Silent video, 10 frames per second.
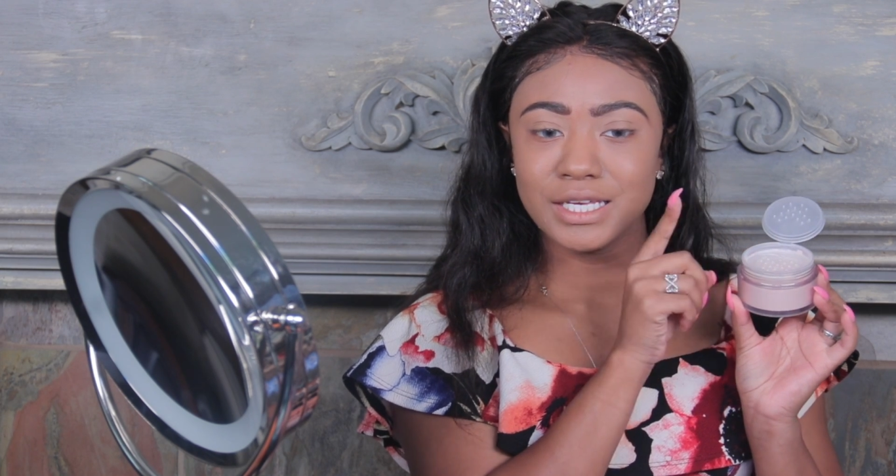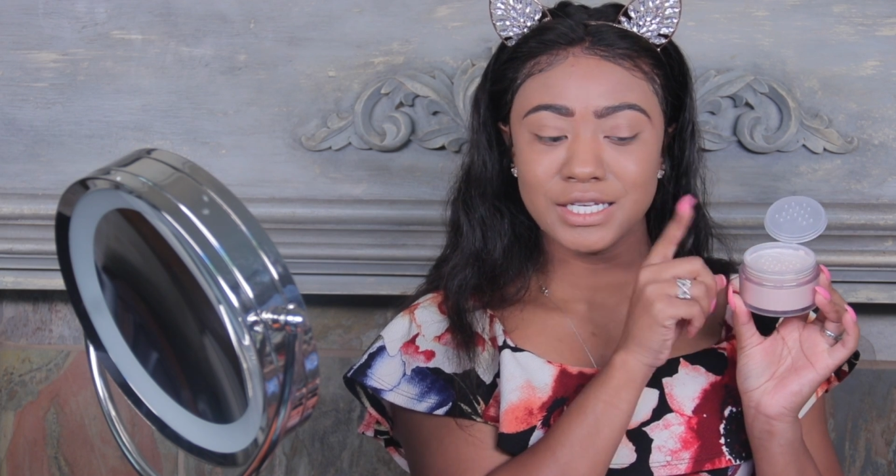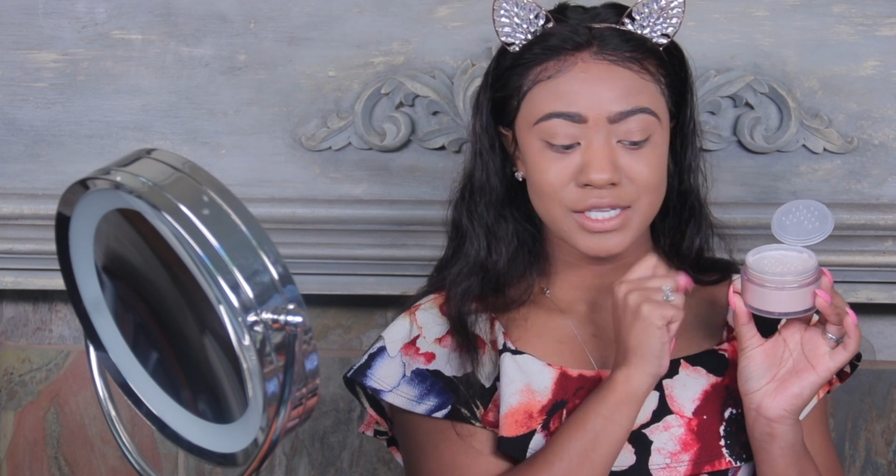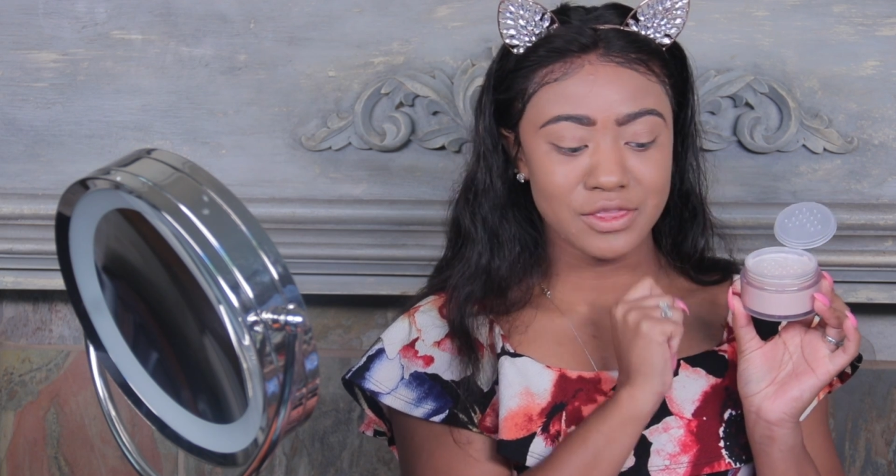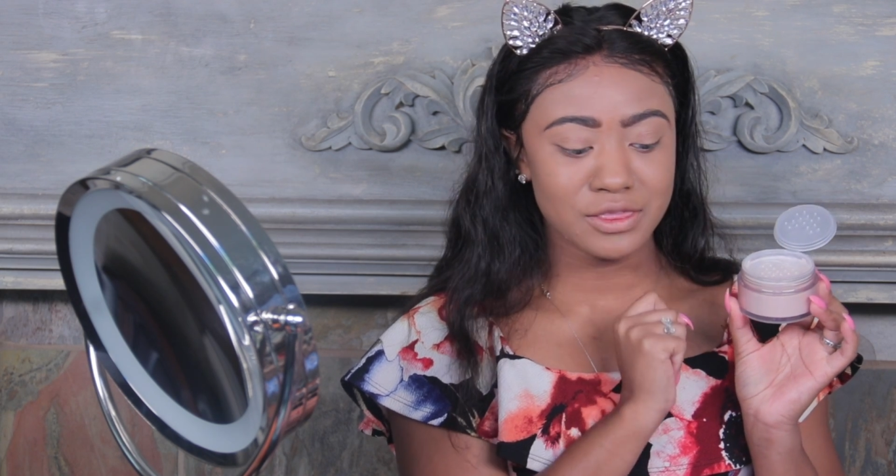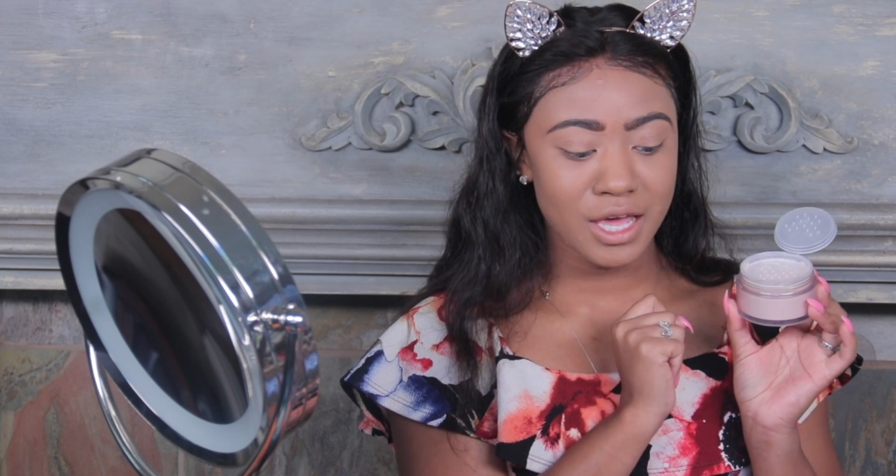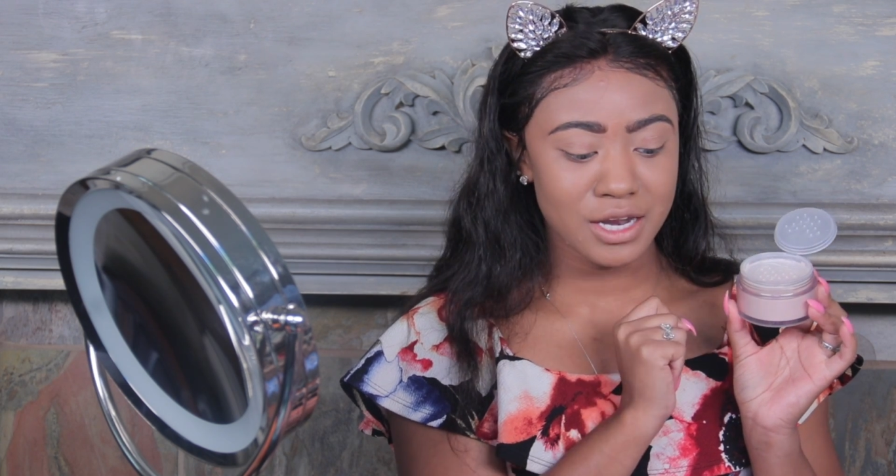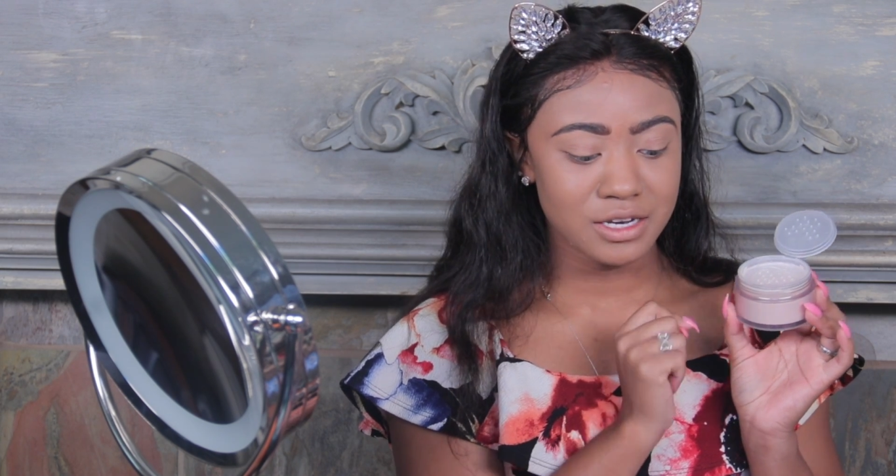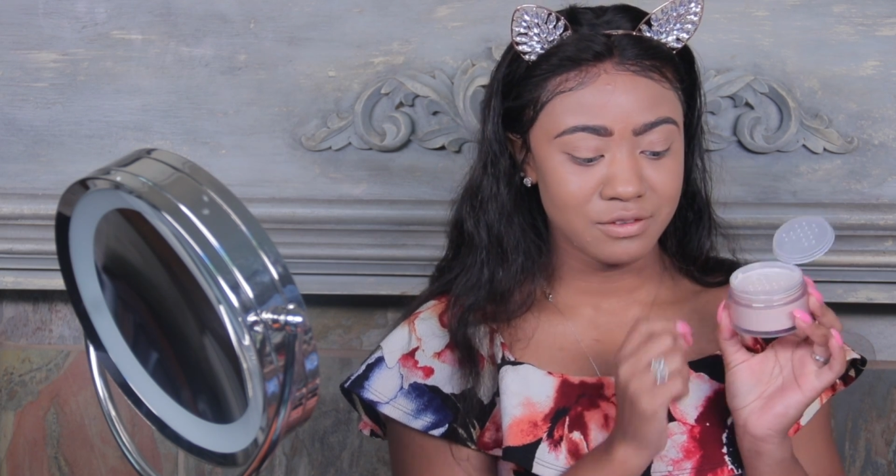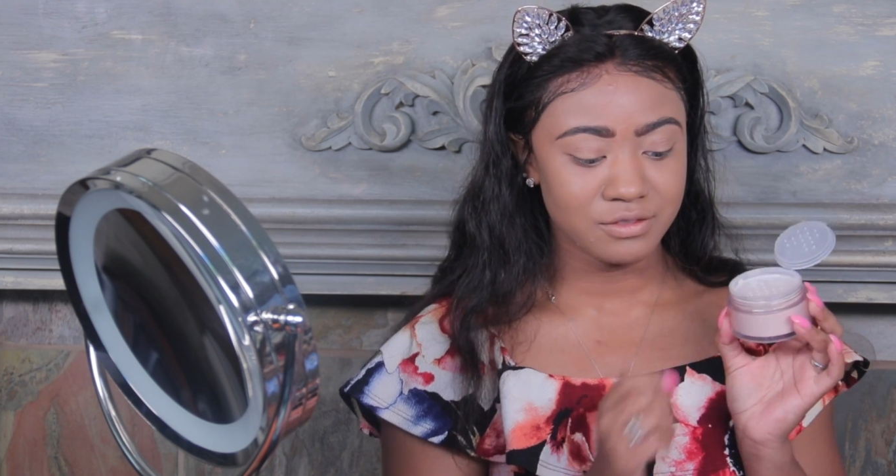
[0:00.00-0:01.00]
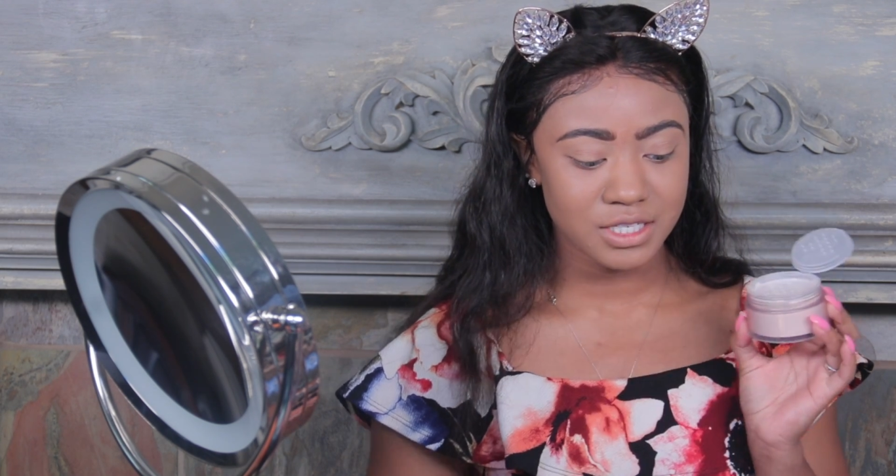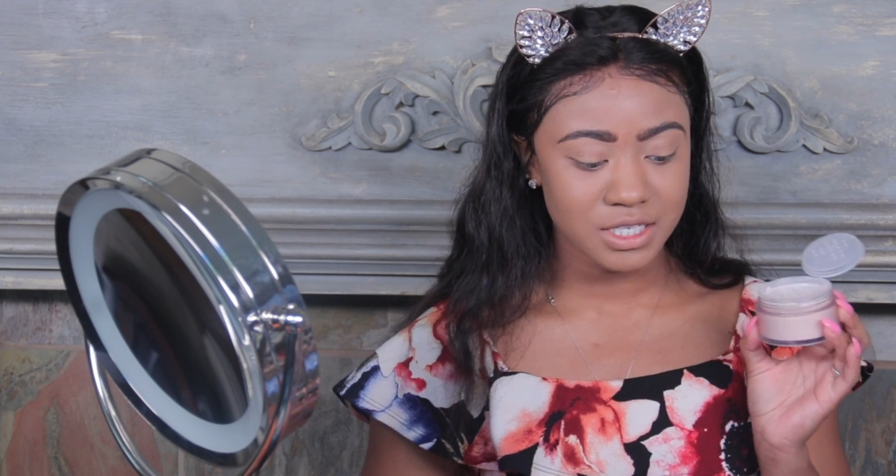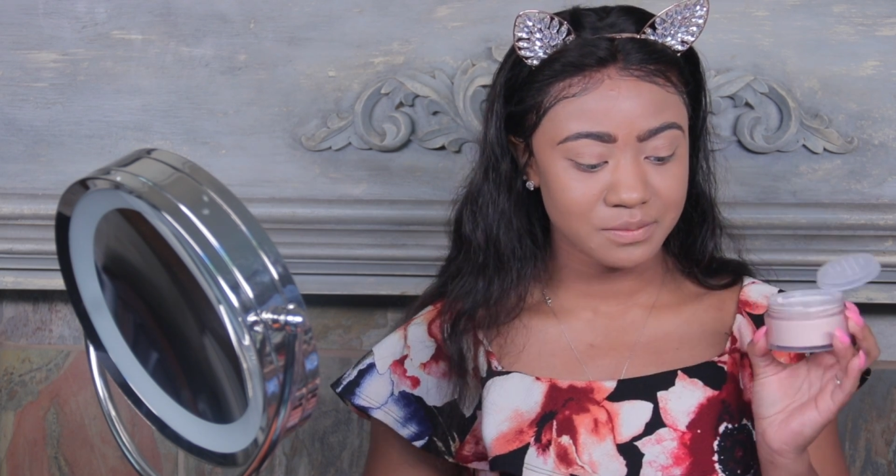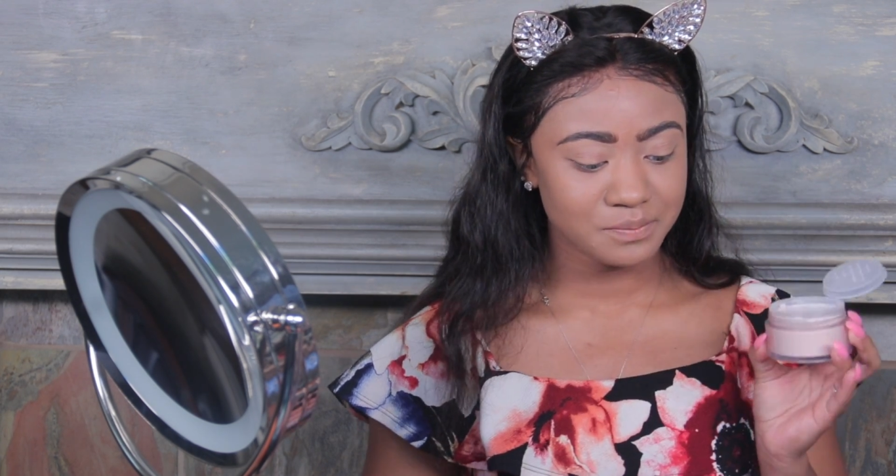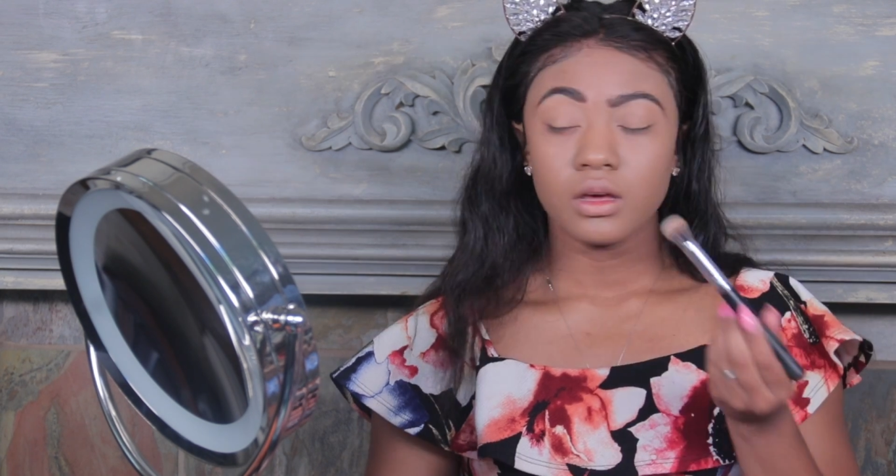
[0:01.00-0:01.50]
Isn't that nifty?